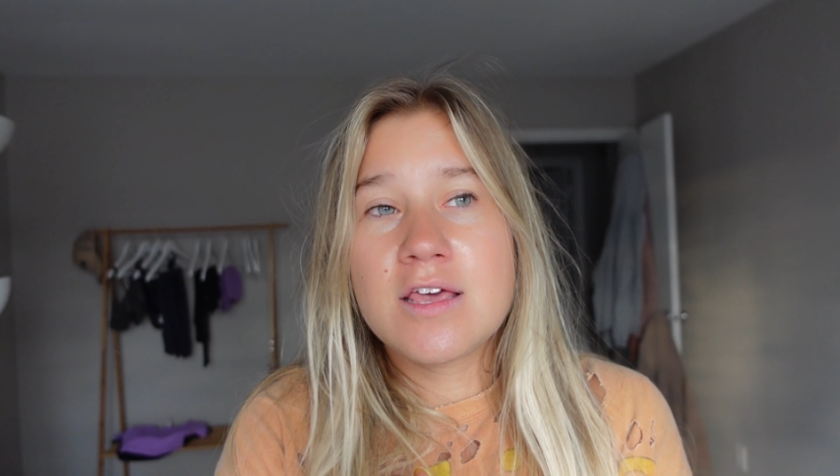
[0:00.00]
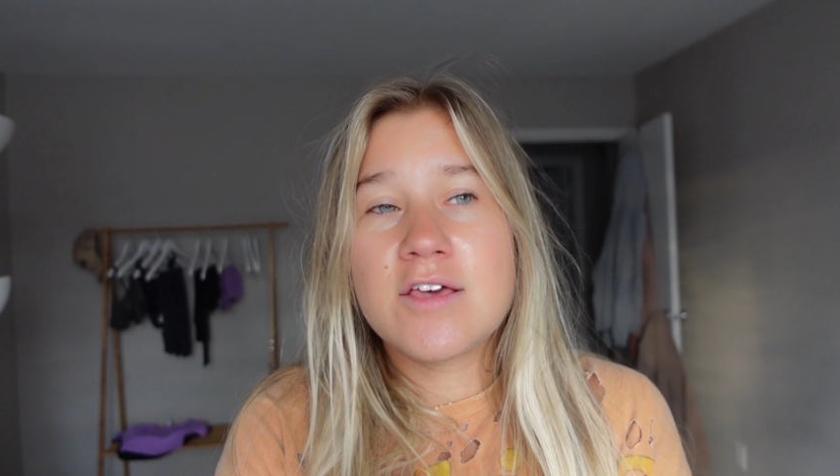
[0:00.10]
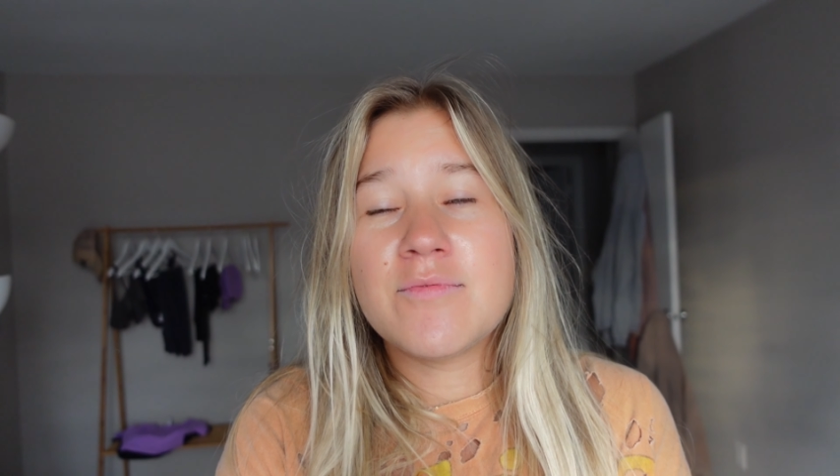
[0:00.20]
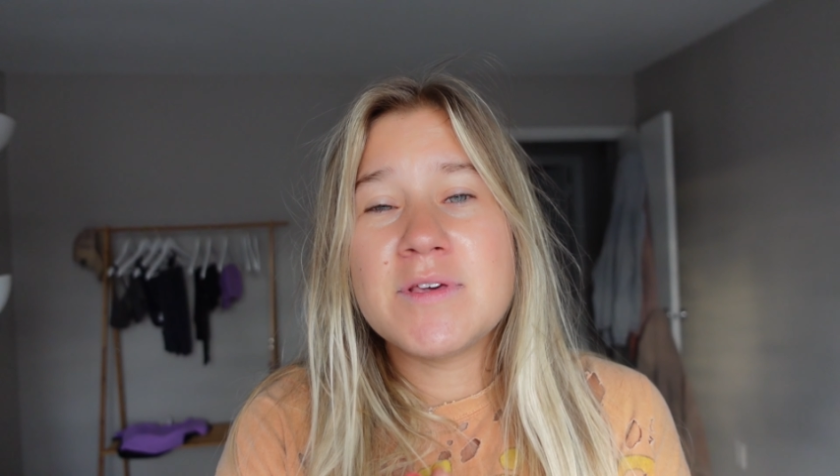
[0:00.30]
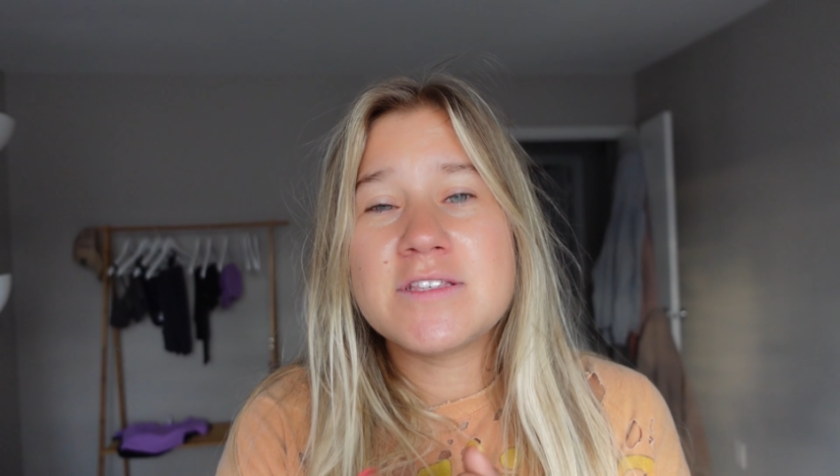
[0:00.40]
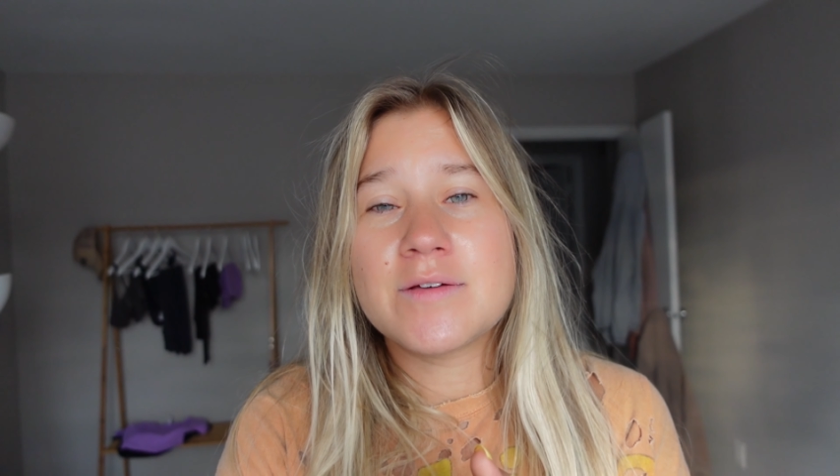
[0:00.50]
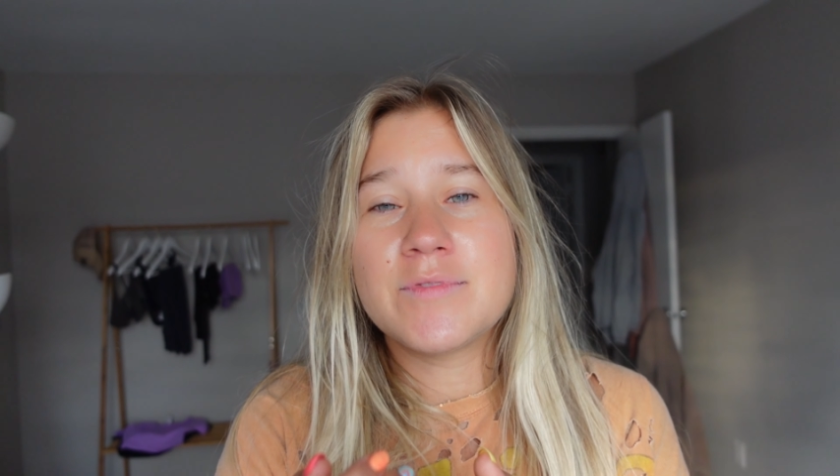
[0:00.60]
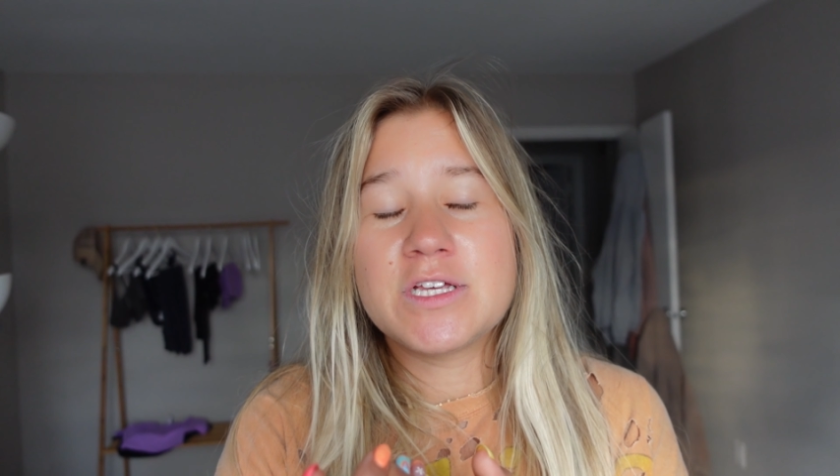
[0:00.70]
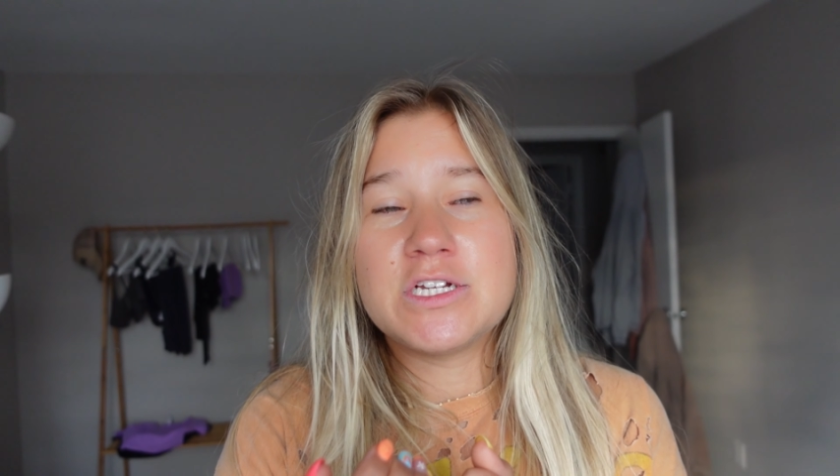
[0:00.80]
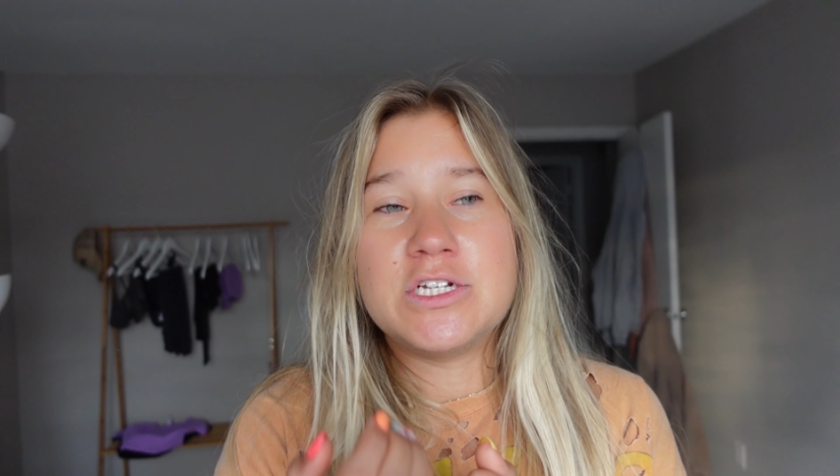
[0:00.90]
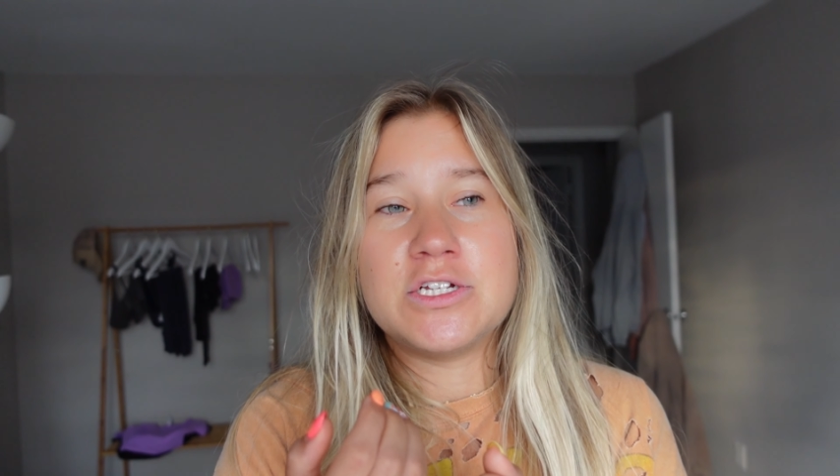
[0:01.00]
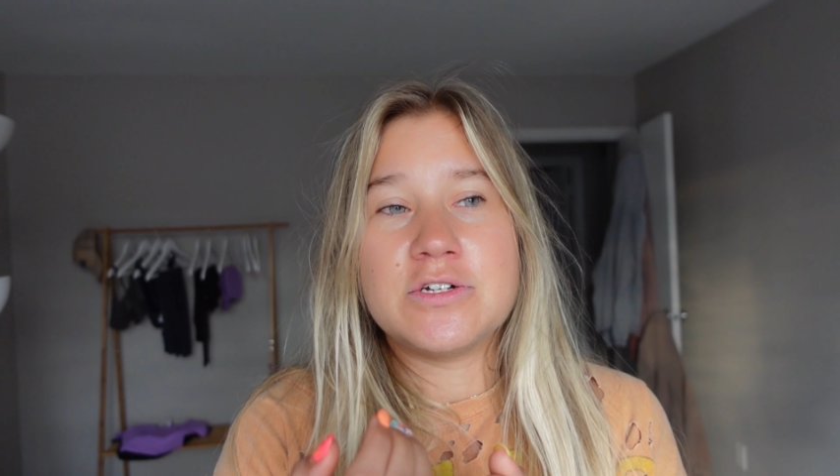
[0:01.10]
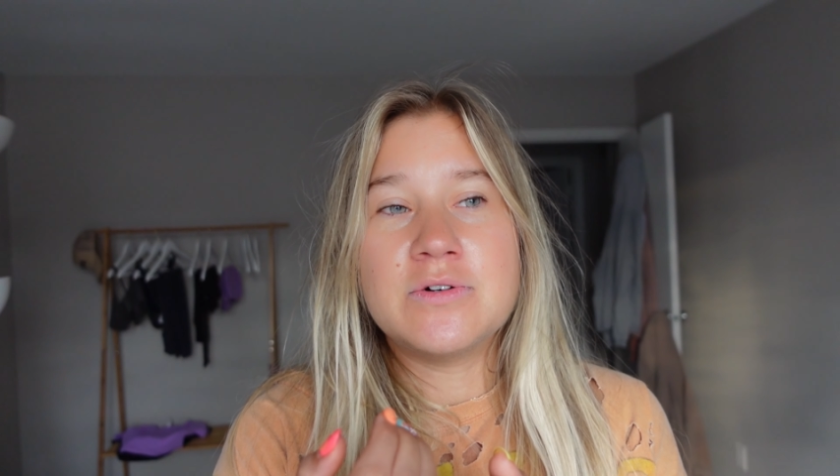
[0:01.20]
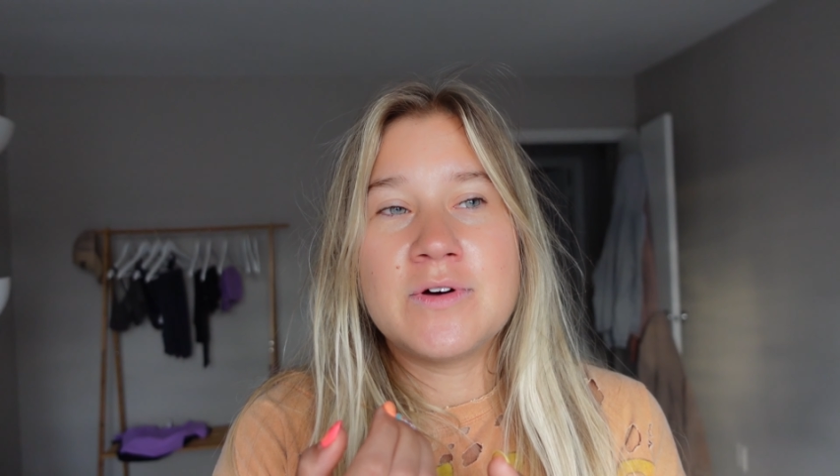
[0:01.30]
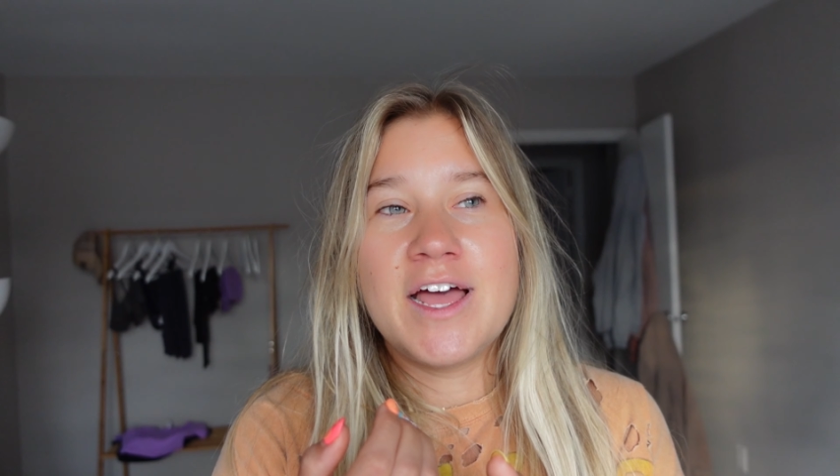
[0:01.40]
give me something to
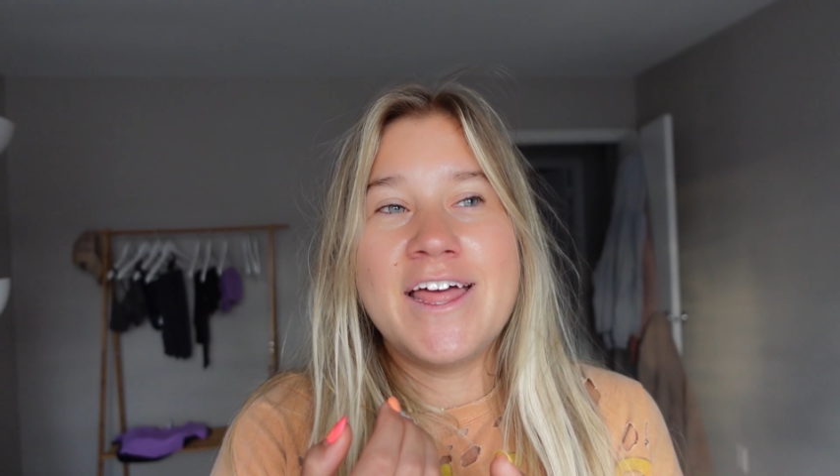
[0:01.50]
do